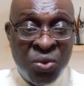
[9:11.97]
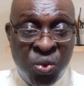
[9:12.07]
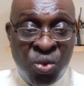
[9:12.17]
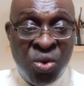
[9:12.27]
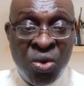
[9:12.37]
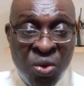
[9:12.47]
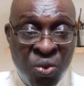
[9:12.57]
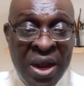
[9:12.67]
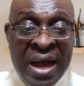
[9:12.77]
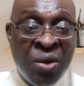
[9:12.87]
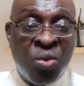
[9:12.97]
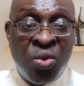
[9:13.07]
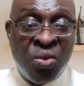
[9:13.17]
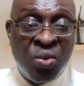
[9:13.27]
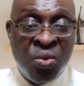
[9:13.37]
who, where
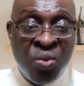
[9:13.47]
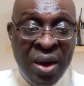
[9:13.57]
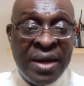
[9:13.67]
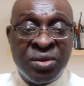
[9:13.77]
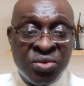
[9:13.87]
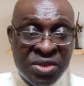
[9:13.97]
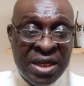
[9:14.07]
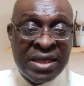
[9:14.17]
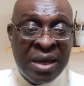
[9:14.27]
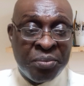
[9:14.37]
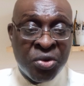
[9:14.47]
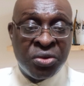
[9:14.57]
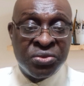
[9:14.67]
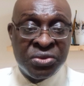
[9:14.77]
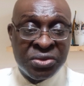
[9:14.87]
and when to sell their
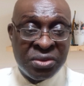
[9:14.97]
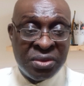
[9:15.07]
produce?